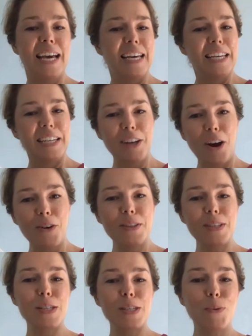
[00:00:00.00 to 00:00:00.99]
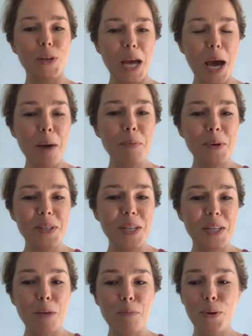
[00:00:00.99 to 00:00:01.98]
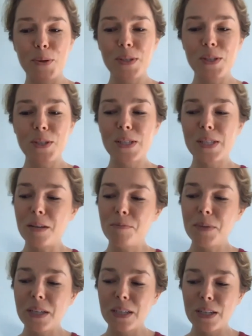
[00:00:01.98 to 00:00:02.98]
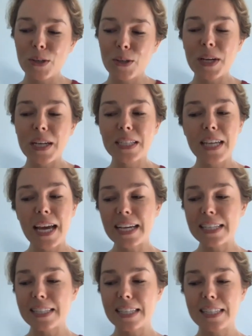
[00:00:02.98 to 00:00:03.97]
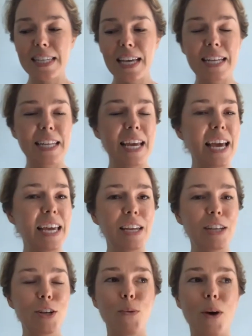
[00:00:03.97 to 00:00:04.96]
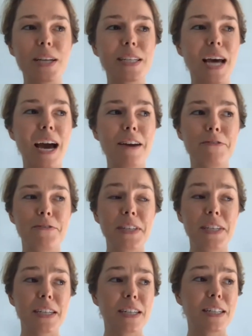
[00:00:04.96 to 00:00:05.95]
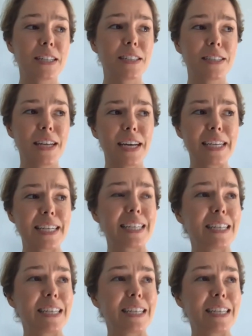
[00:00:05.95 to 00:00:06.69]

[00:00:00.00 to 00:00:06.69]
you know, this is what happened. And that person just sent me a quick text and said, hey, you know what? I feel like